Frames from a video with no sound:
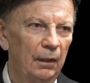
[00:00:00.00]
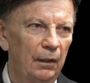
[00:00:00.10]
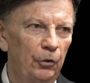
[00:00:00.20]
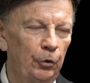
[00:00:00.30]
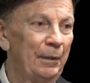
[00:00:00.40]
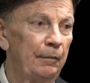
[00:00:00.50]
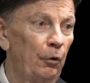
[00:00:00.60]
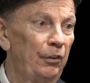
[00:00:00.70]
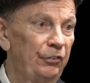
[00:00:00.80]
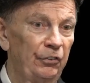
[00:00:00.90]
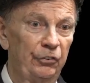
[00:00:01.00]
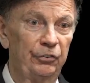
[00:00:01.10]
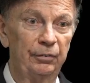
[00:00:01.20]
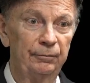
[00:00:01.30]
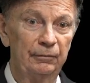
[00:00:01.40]
Too many voices
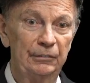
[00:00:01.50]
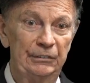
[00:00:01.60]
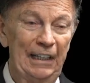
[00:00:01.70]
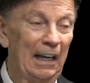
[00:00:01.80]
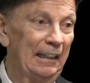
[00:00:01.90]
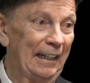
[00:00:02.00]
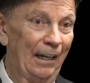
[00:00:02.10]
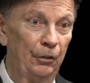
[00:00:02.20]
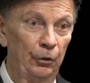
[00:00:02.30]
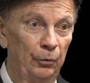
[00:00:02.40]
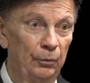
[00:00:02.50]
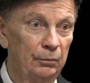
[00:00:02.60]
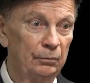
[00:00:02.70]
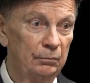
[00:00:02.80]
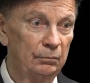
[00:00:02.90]
yelling at you.
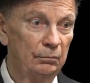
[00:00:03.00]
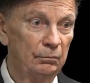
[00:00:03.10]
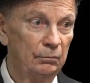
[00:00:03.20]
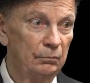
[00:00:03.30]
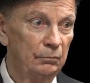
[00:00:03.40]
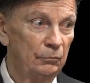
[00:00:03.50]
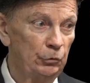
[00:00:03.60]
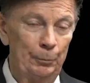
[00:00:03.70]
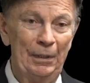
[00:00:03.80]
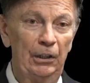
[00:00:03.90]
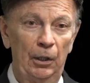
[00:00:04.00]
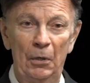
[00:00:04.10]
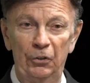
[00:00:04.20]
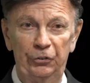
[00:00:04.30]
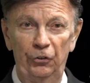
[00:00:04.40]
Too many
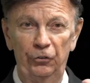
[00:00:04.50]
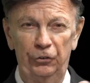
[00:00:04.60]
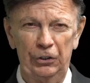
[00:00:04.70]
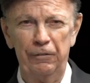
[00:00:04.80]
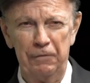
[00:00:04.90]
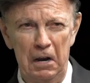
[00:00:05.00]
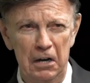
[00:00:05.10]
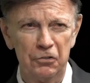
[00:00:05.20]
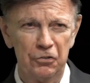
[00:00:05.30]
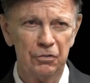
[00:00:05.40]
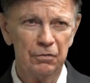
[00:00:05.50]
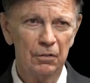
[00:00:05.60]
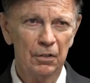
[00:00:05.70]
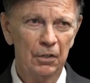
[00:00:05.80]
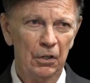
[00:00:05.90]
commercials in your face.
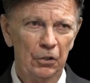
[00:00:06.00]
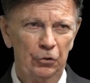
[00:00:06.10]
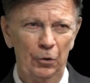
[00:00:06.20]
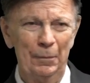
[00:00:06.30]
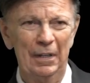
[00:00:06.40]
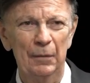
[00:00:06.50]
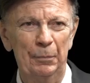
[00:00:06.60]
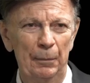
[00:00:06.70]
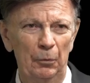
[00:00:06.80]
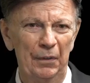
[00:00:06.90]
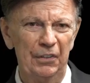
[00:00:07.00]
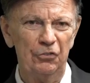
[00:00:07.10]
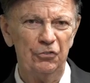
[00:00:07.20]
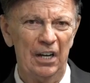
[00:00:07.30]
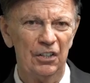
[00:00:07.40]
Too many people with
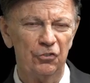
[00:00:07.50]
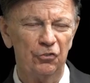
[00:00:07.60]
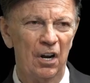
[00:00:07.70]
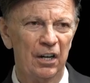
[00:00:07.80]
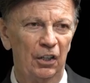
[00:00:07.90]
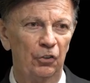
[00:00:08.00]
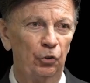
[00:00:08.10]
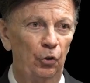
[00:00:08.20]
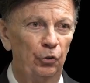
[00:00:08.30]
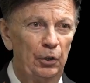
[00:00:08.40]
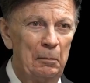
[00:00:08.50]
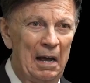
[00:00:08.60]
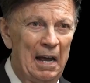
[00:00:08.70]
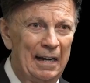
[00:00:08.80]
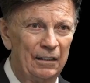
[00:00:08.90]
agendas trying to control your
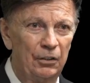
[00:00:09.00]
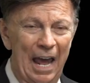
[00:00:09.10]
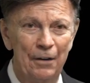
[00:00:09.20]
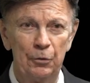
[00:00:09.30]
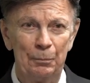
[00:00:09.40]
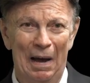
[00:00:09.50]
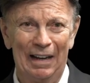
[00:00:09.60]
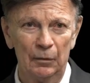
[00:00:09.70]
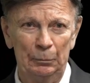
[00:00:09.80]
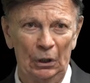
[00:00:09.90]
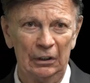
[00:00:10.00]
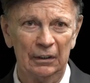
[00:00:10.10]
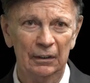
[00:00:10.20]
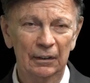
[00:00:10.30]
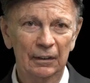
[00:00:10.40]
mind and your pocketbook.
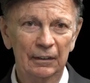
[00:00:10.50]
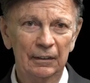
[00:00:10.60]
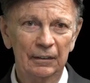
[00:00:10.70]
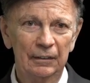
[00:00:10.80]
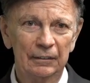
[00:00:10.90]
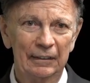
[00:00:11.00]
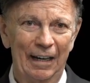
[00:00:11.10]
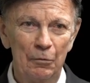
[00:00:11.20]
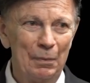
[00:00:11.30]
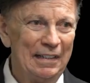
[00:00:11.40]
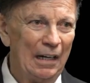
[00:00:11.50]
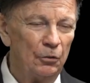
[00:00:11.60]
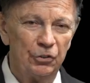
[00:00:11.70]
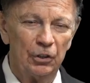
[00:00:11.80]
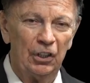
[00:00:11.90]
Everybody
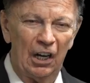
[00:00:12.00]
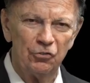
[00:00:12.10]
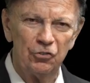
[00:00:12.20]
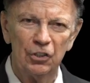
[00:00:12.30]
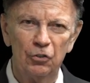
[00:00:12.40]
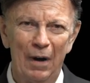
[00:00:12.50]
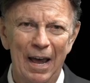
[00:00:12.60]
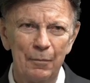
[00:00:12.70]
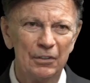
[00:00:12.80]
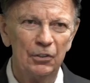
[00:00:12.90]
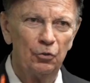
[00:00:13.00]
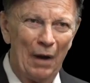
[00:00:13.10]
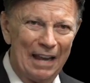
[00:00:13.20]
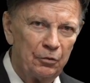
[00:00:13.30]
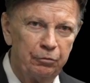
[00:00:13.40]
out to cut and grab and
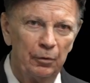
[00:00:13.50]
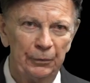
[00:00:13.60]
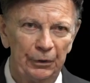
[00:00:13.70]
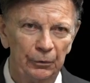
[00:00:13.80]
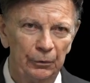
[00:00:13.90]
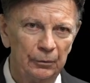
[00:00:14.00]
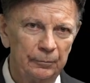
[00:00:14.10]
grasp from you.